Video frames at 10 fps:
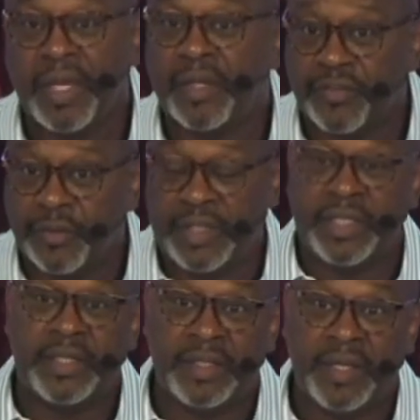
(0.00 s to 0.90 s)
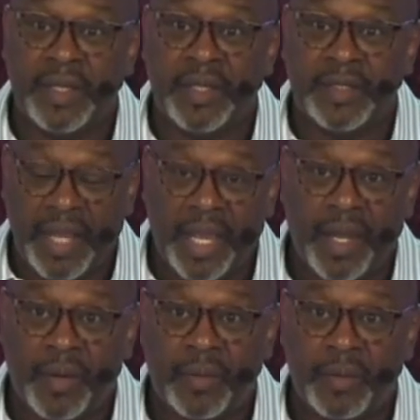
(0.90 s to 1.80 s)
And so then
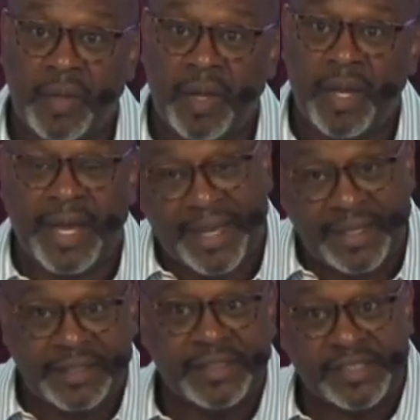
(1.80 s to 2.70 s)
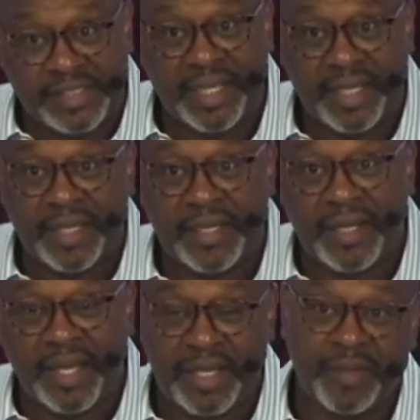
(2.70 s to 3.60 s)
now I
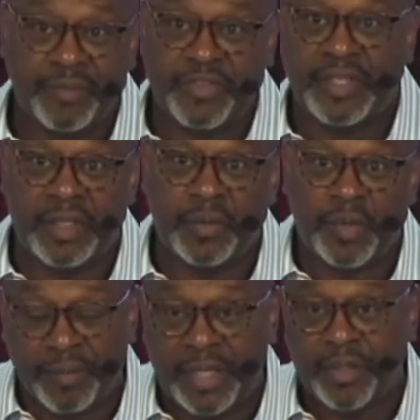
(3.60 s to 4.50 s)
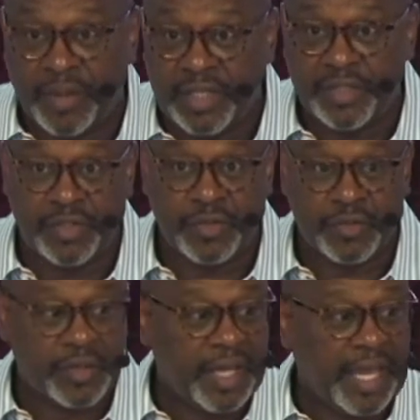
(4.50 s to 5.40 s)
understand, and I'm seeing with my
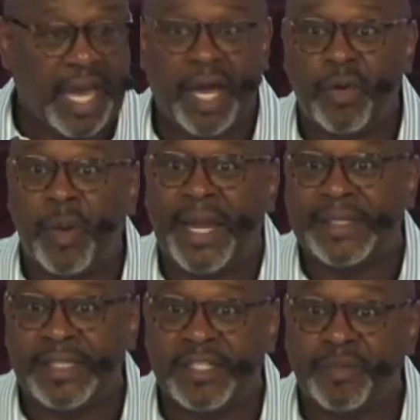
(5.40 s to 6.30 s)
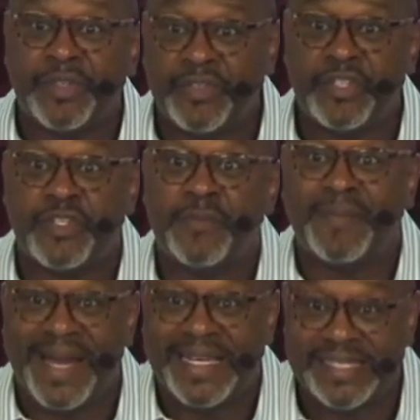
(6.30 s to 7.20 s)
grandchildren how I need to position
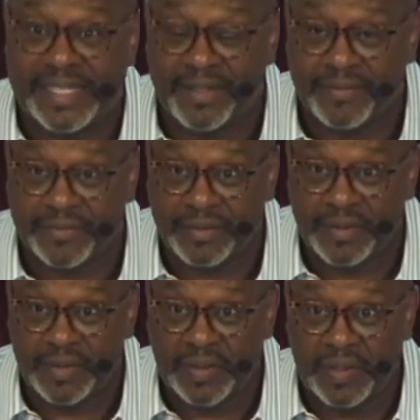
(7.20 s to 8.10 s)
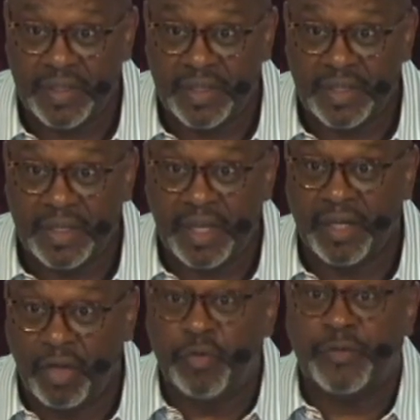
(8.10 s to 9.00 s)
myself,
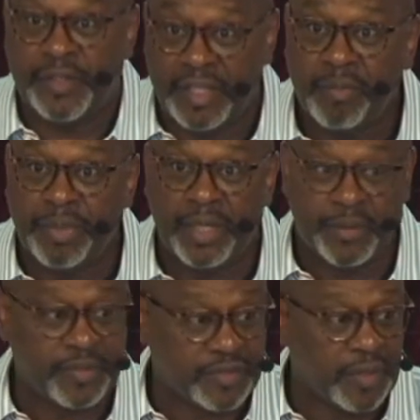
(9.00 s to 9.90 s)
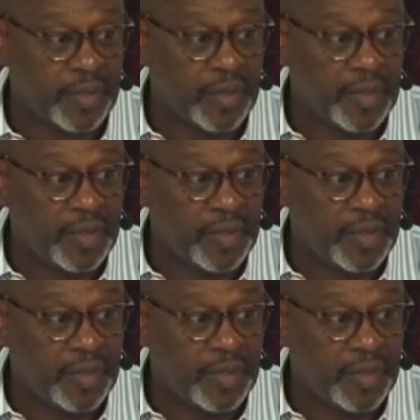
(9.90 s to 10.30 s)
and hopefully their parents are,